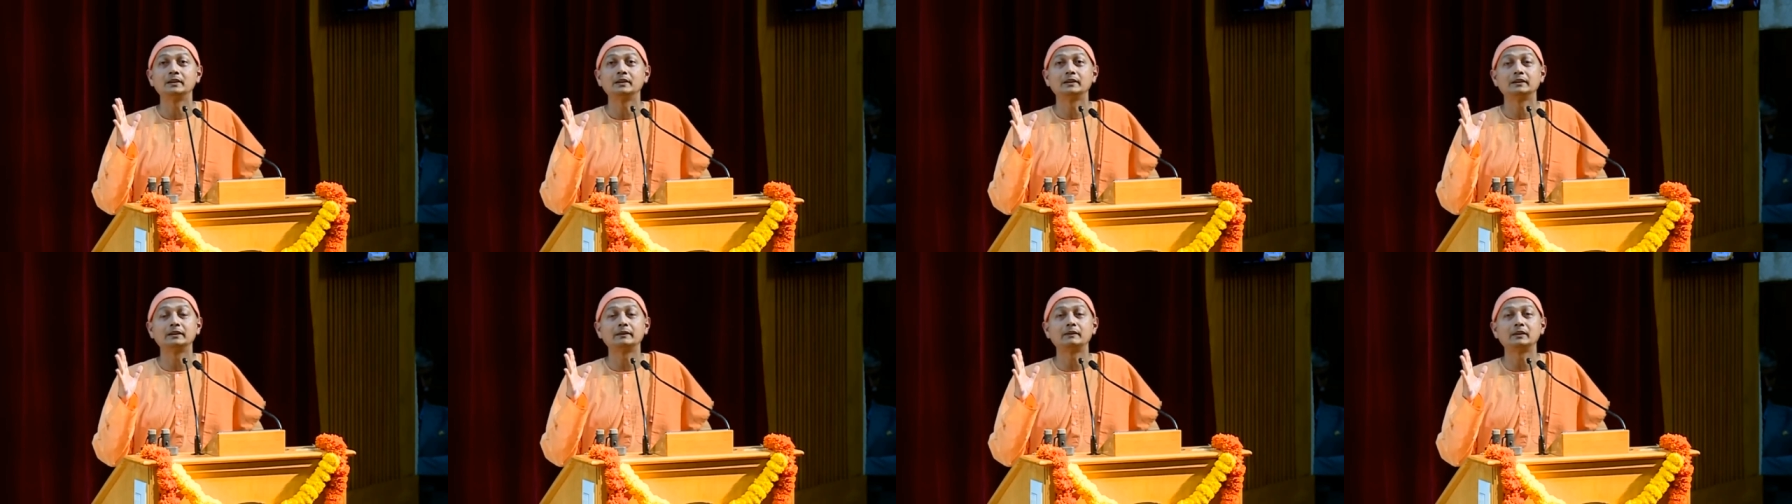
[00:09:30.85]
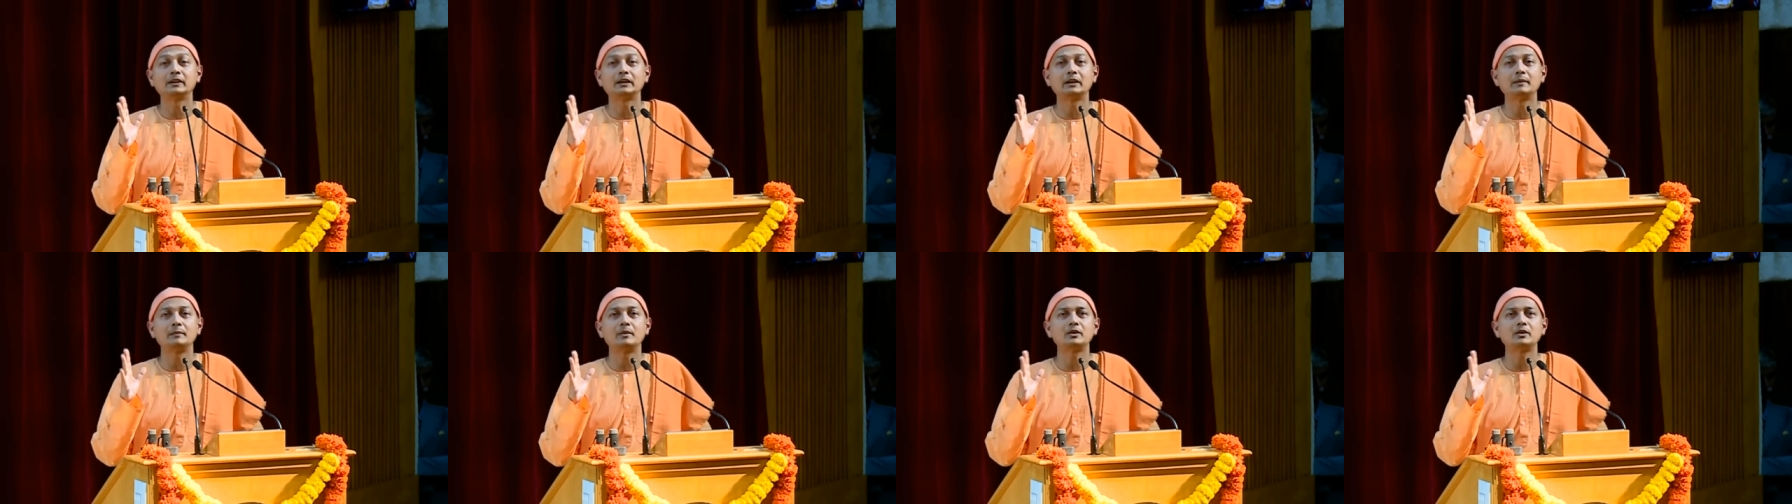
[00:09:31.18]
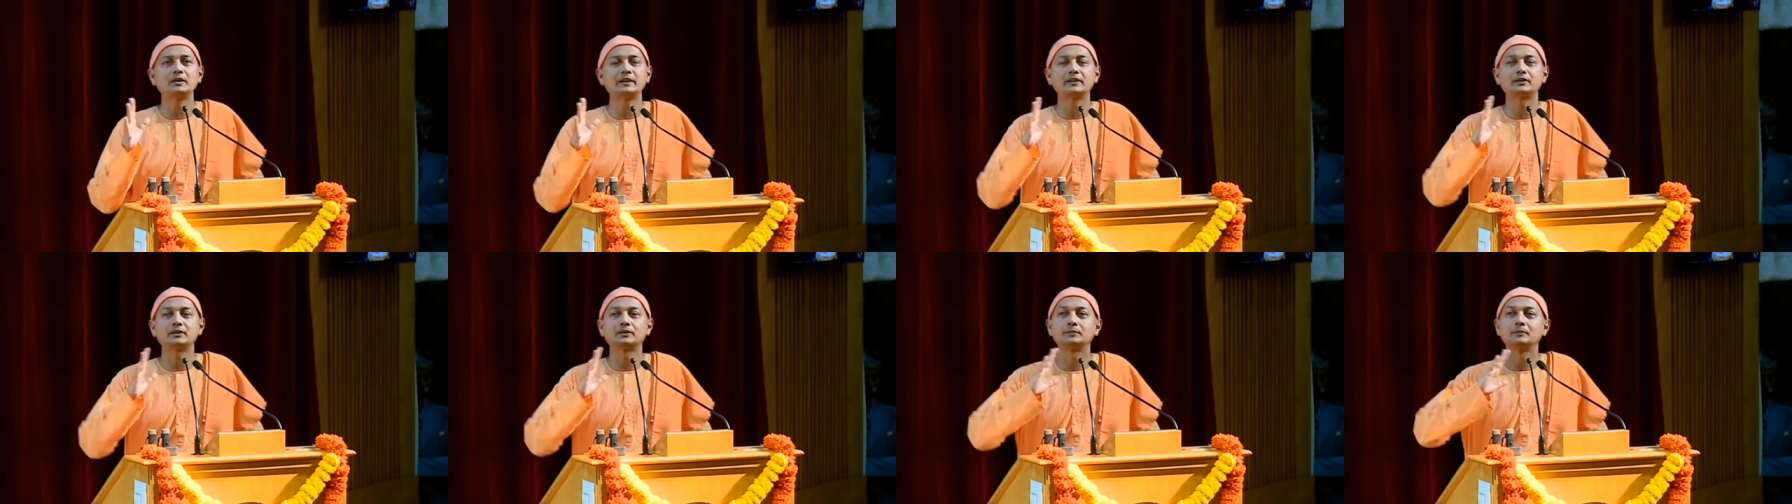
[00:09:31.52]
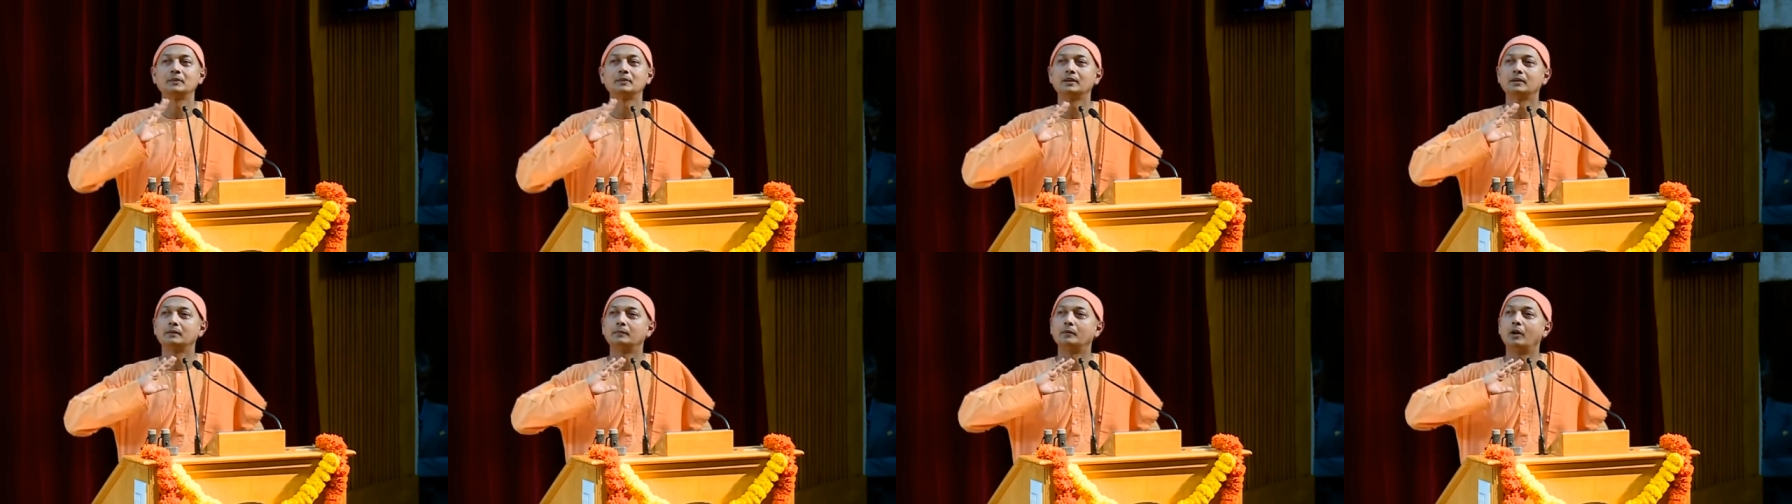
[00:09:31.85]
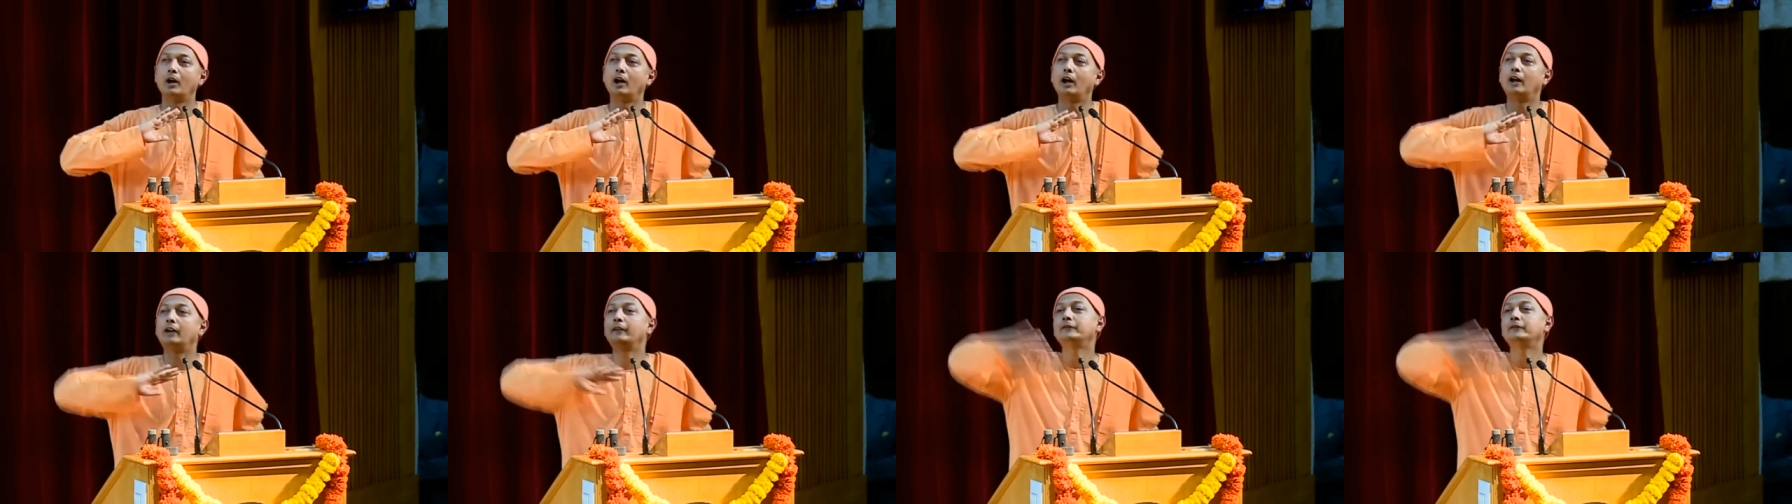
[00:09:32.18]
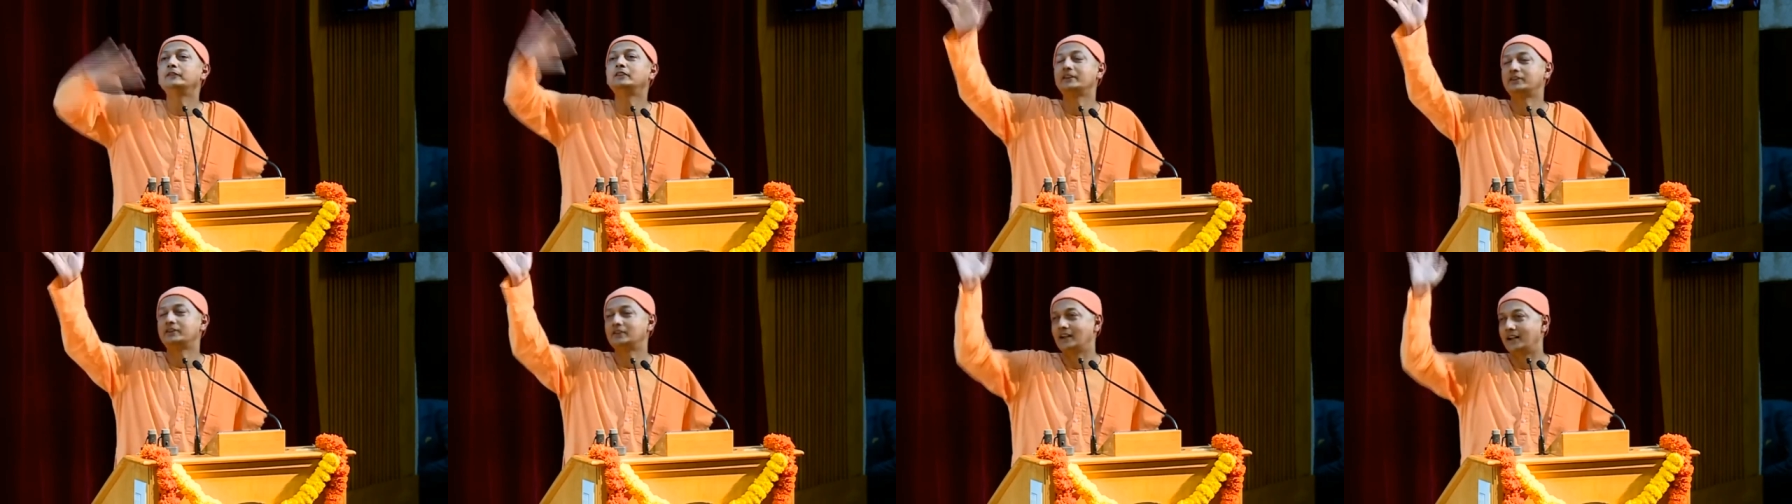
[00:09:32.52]
they will come out as off
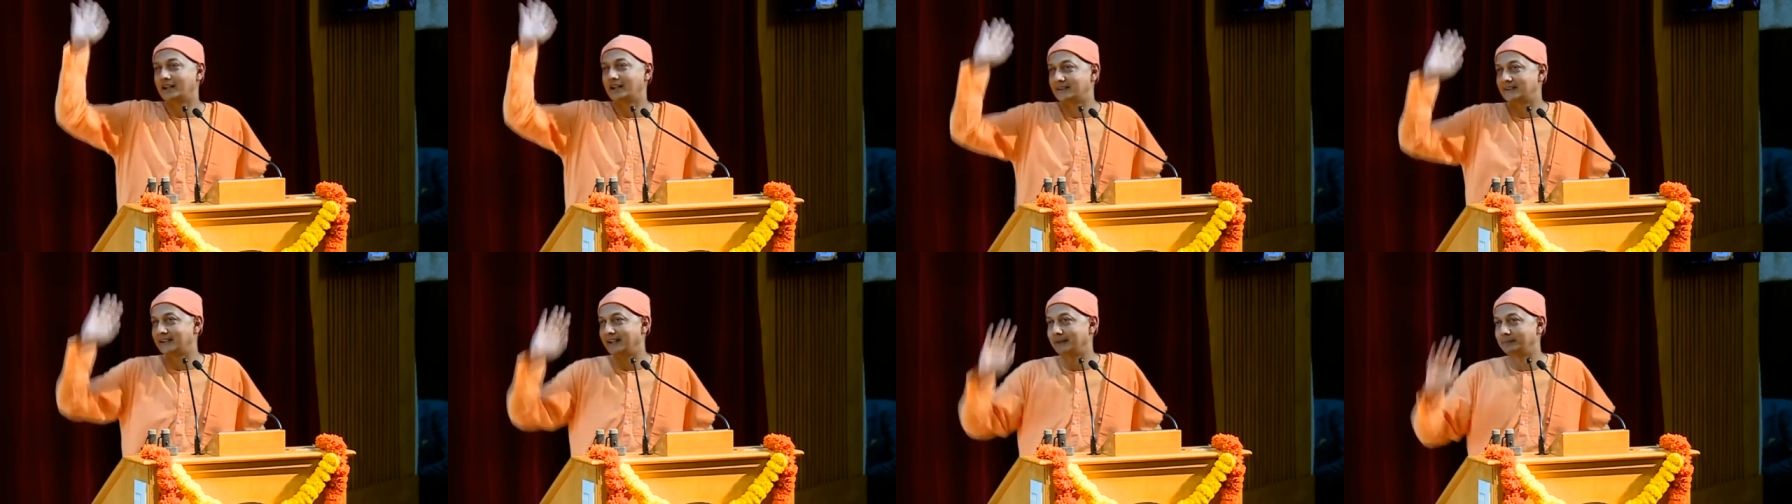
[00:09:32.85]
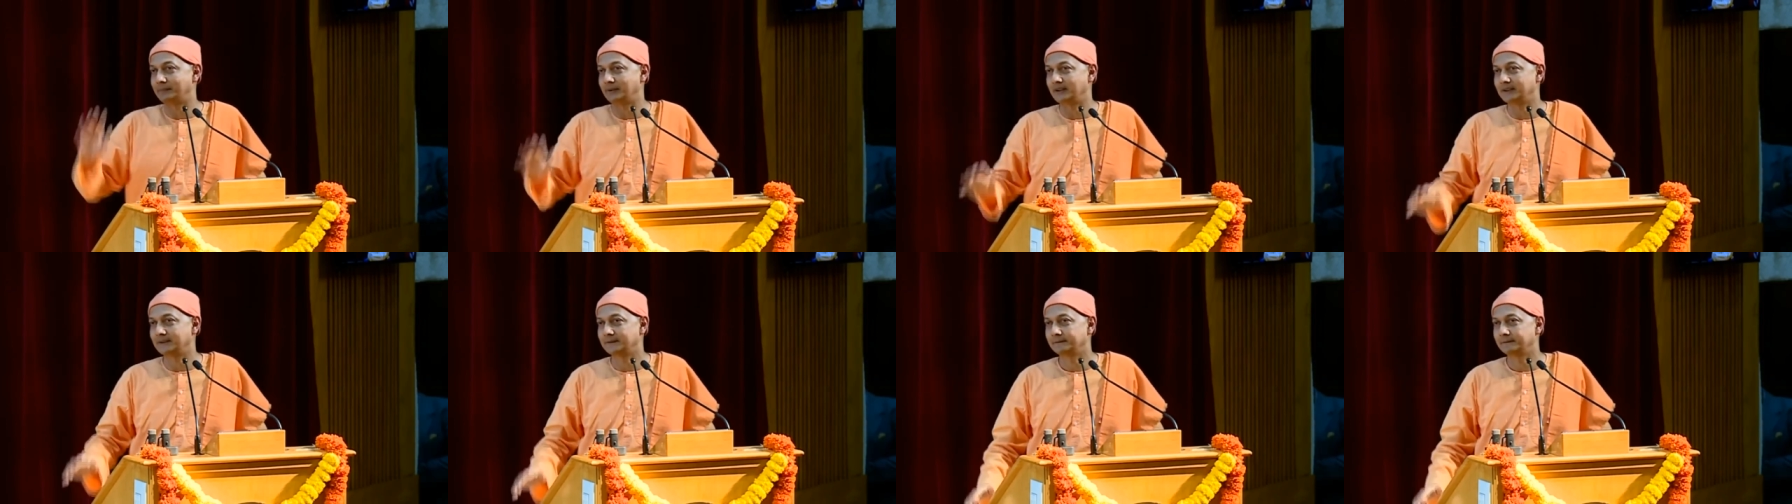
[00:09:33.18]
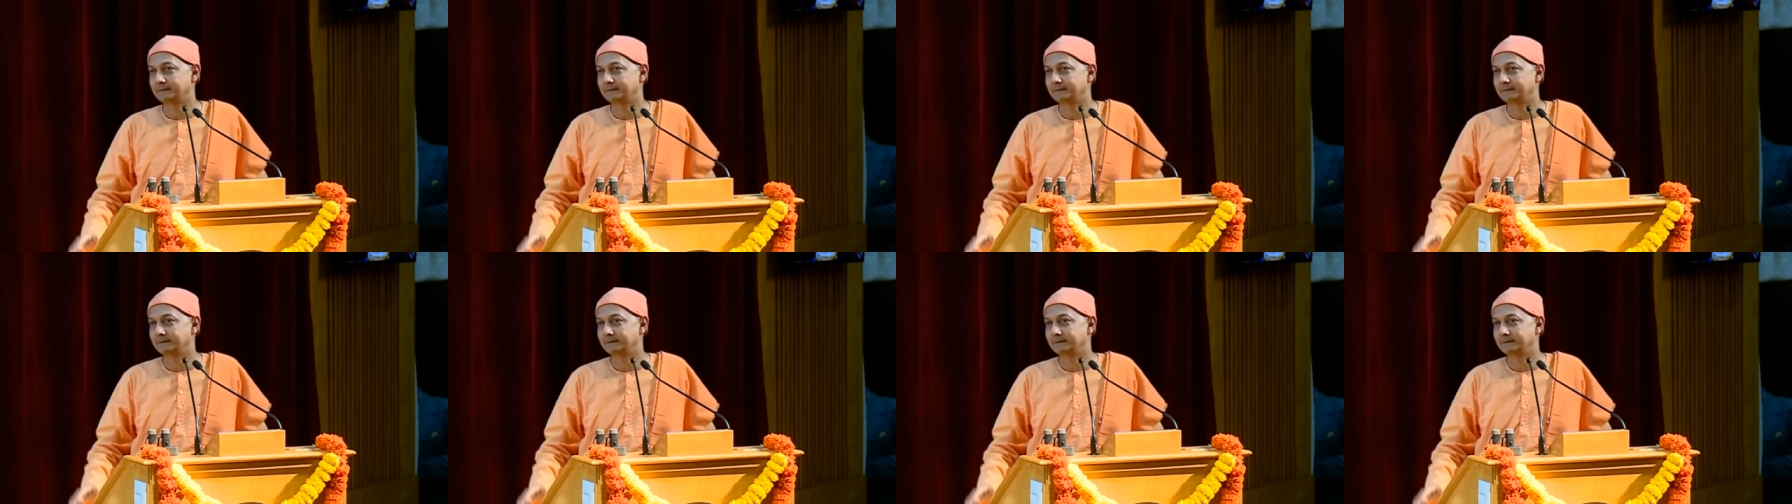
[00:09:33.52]
the charts happy.